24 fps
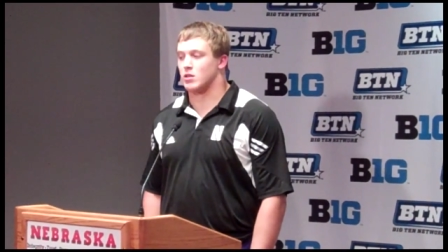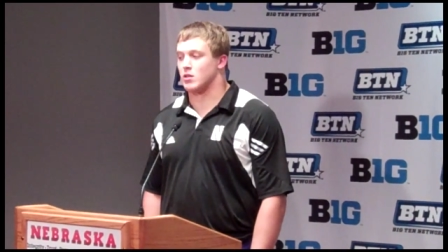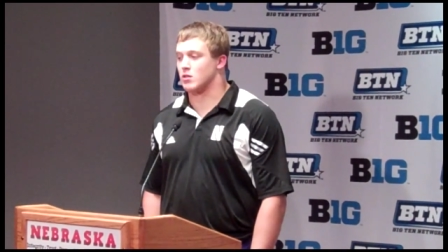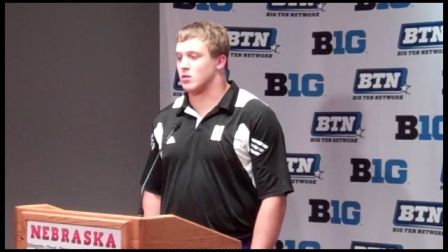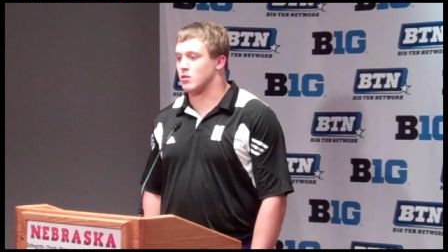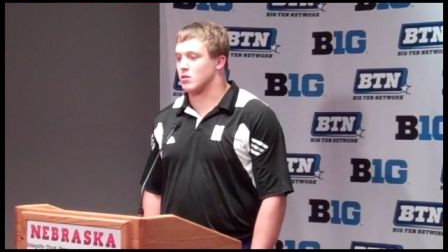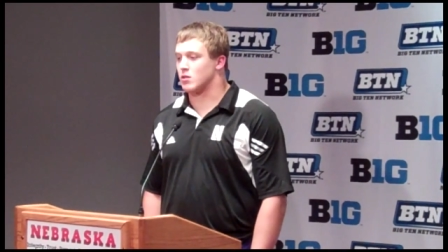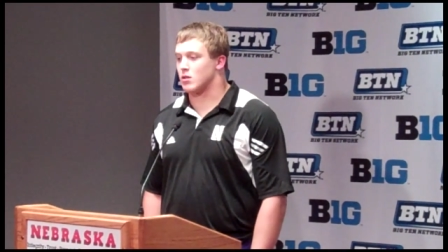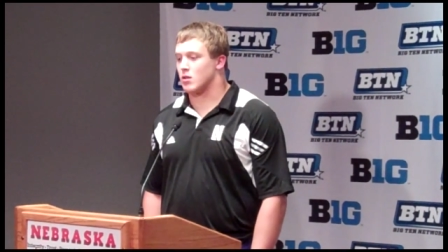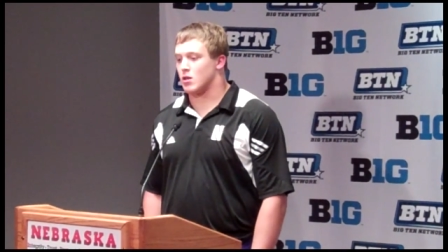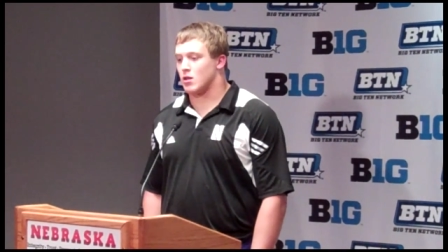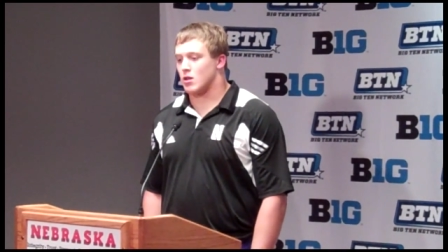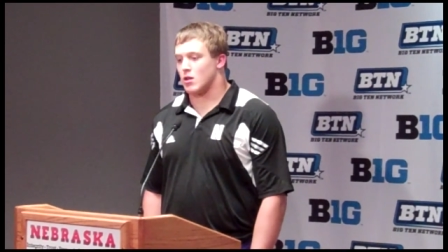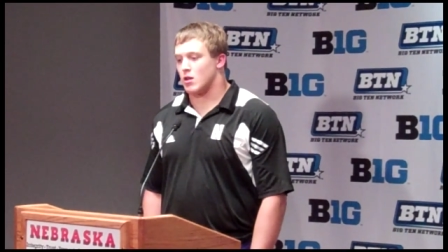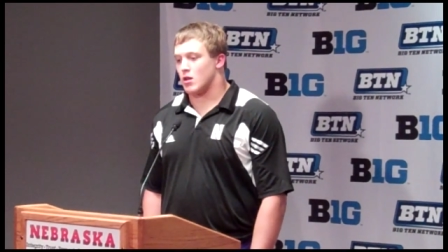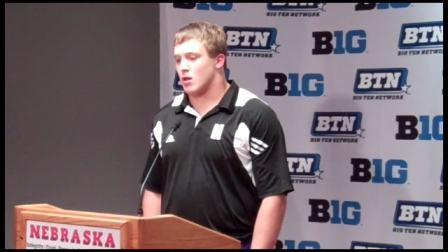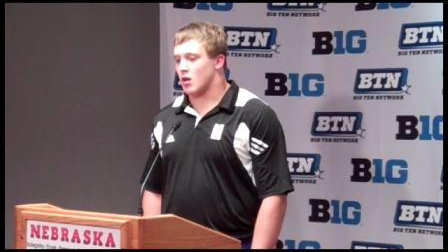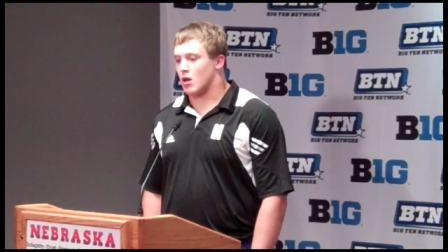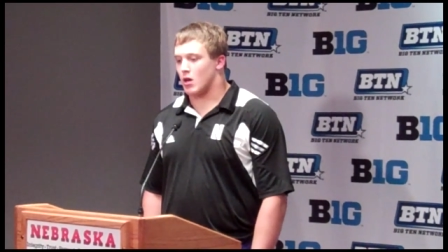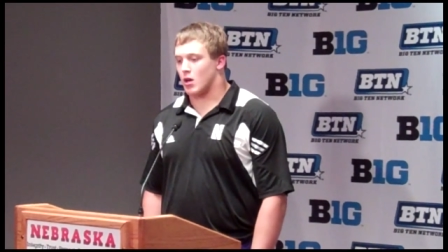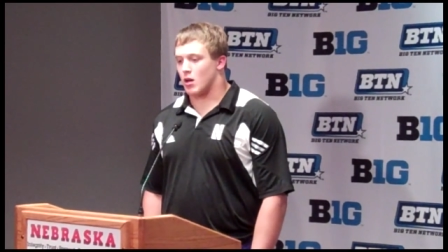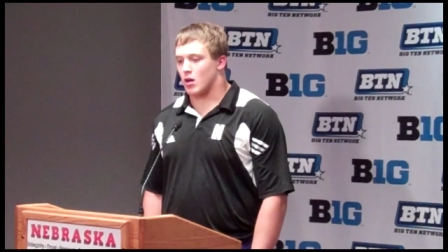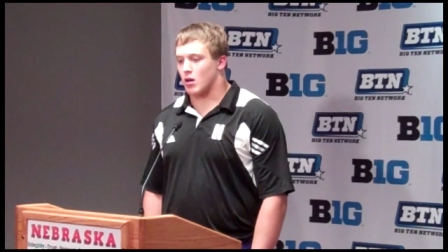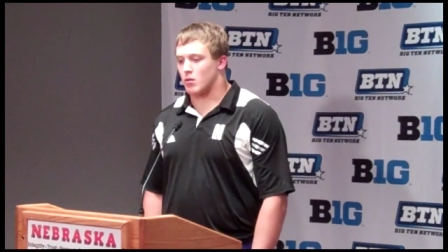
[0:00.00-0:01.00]
and
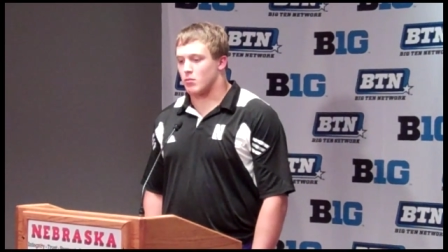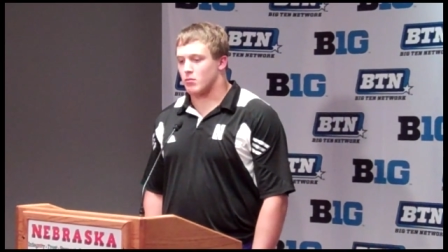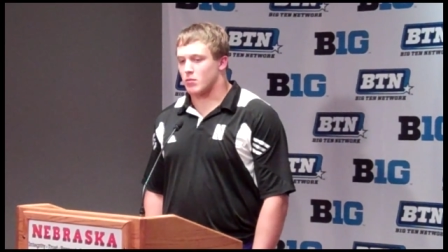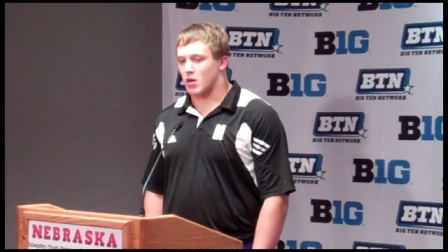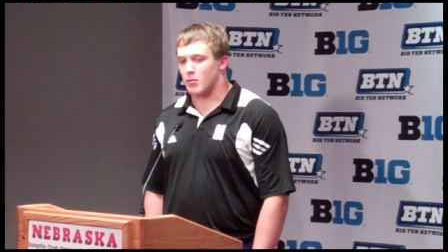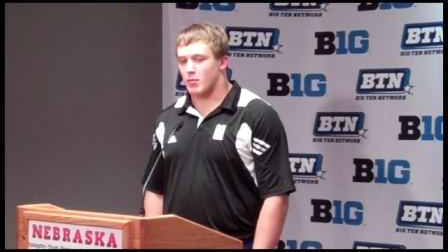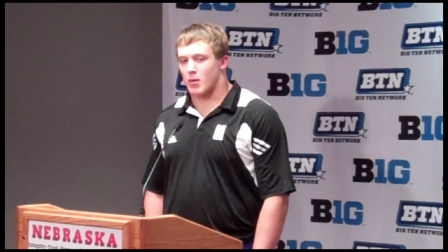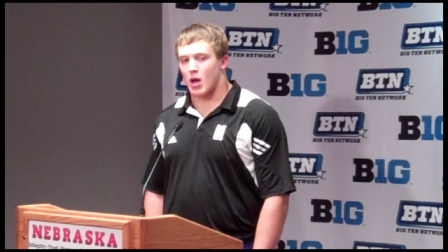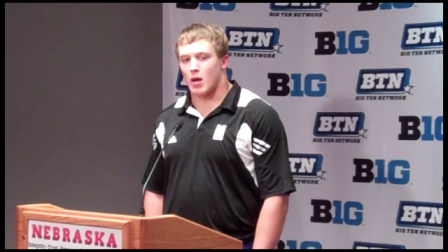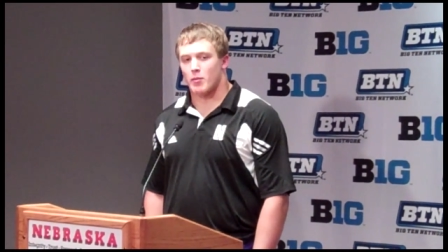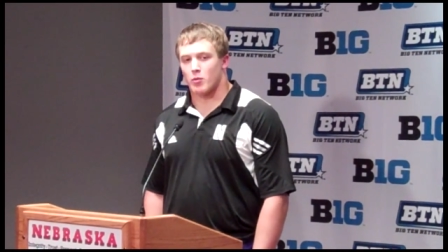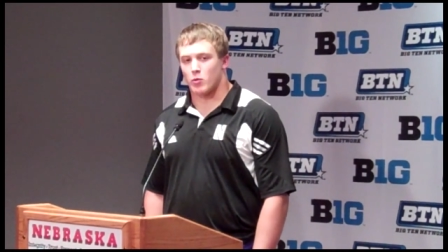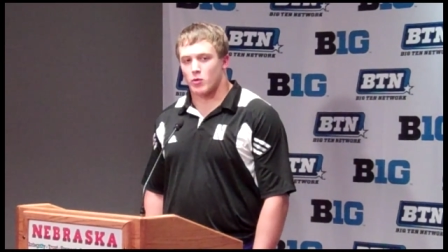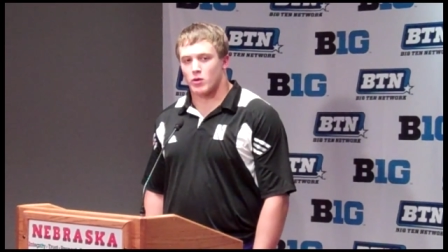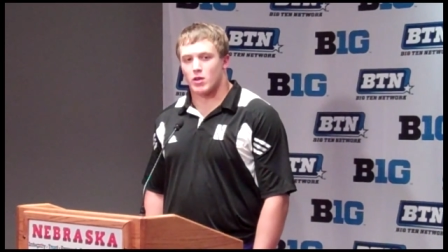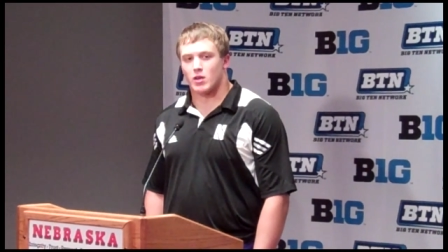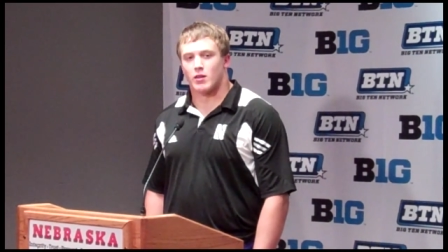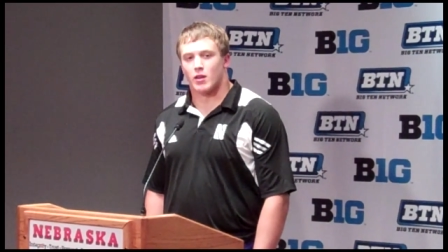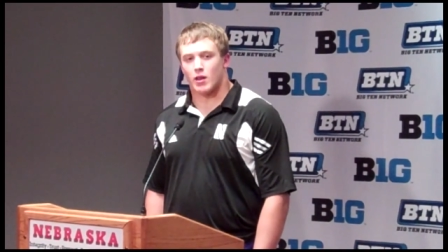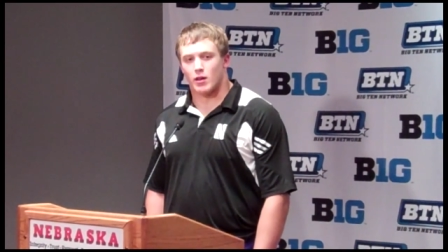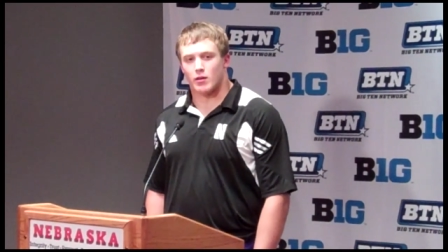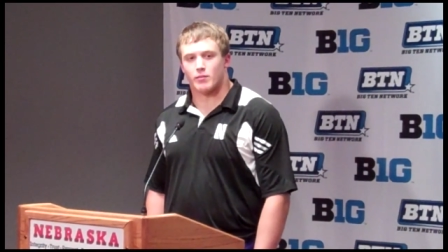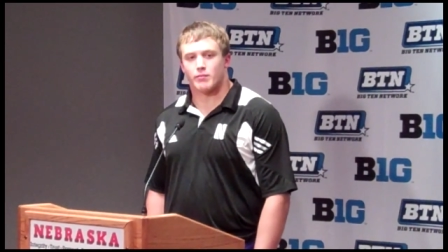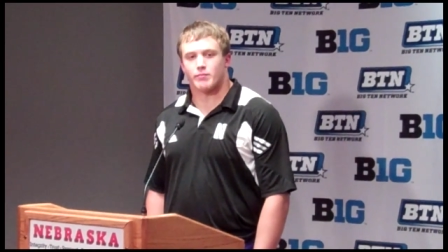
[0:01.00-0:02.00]
um, I'm happy we did
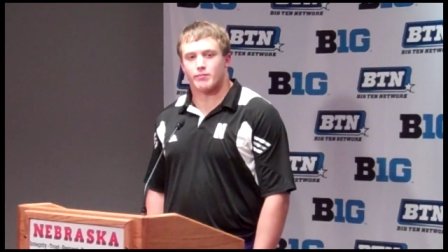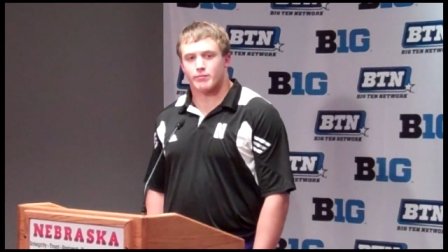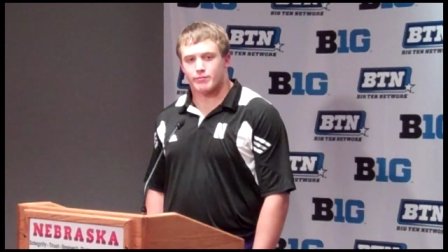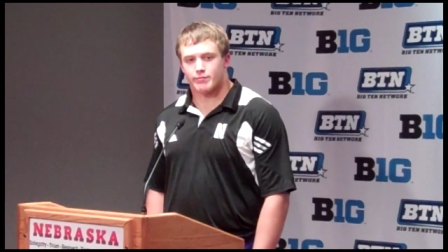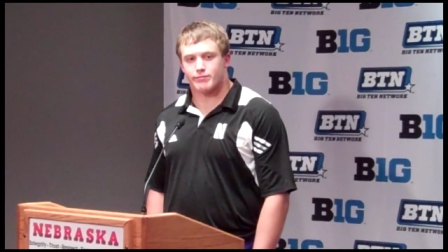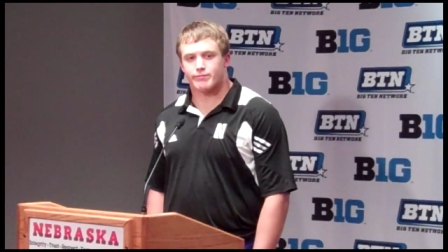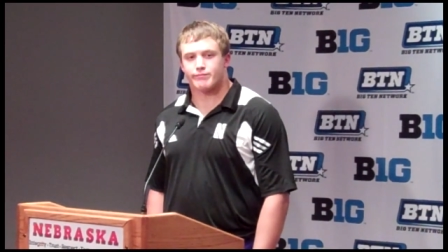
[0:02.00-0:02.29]
that.